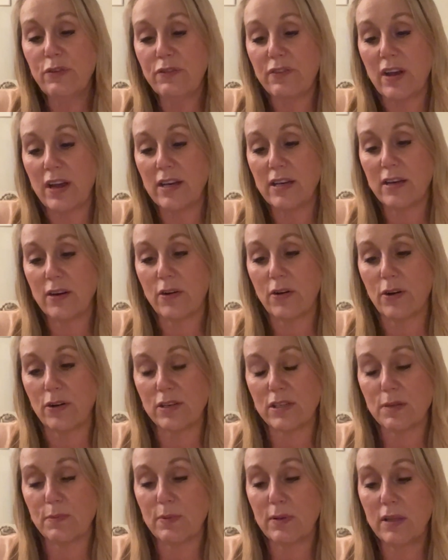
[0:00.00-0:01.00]
find it hard
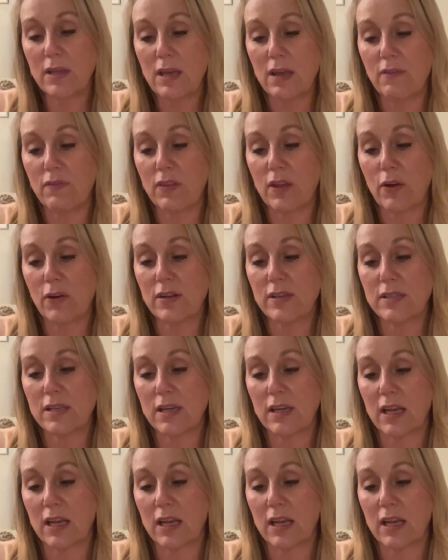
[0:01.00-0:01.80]
to believe there is a